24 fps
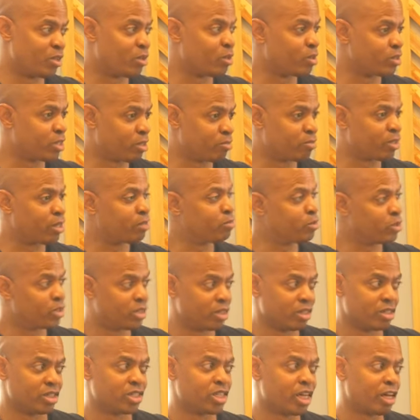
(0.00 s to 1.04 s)
you know, sometimes mm -hmm. you mm-hmm.
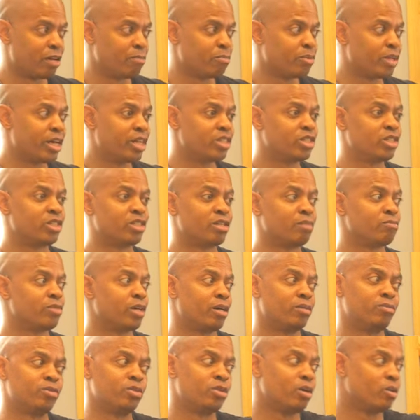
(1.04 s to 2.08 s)
see the same plants, and
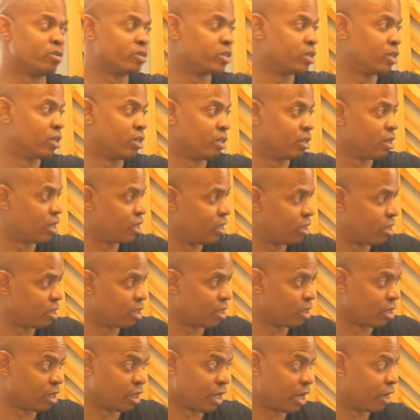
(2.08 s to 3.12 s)
sometimes you mm-hmm. don't see anything.
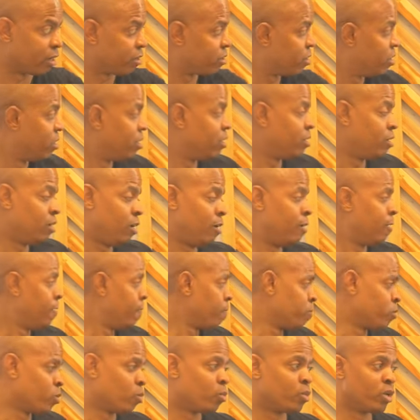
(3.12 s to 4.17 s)
They're like,
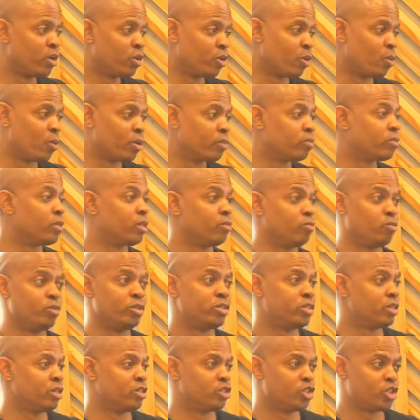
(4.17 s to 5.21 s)
we don't know what we're
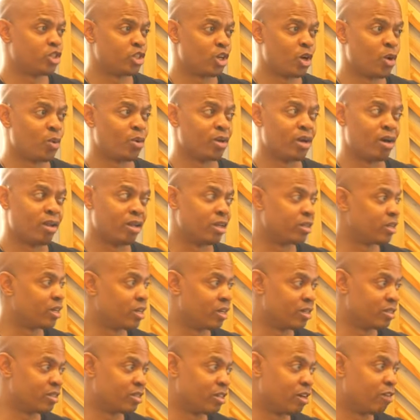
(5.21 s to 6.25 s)
seeing snow and all other
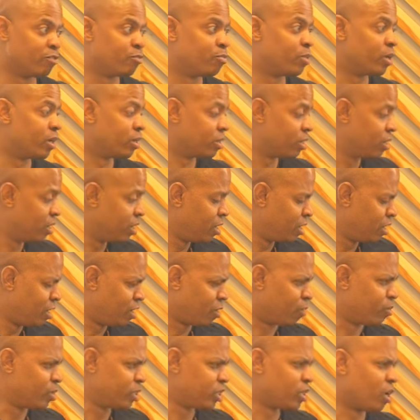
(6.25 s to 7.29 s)
kind of stuff. But
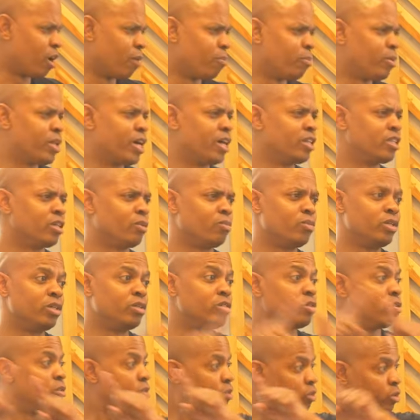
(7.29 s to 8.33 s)
if we saw a plant that we
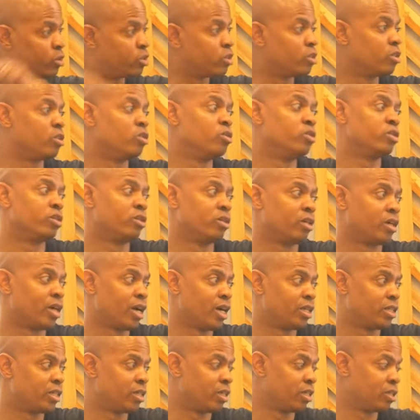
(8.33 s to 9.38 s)
used to use on the
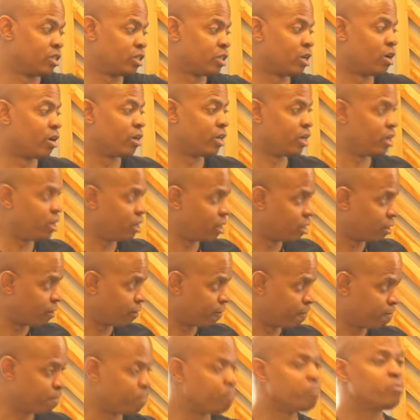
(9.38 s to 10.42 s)
continent and mm -hmm. saw it mm-hmm. here,
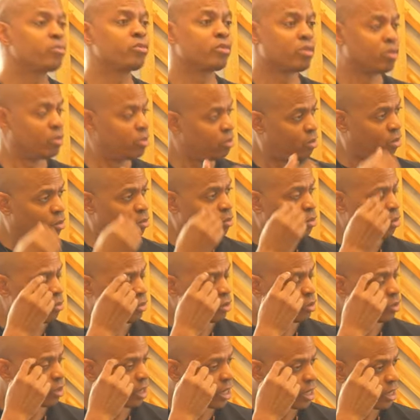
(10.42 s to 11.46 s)
we would
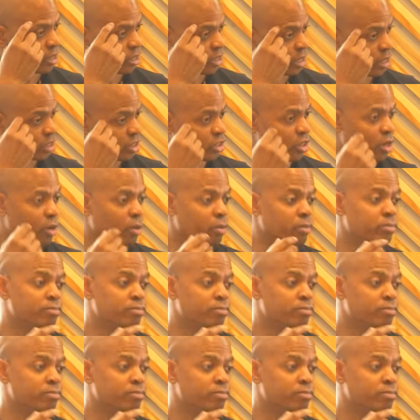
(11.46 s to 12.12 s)
utilize that. So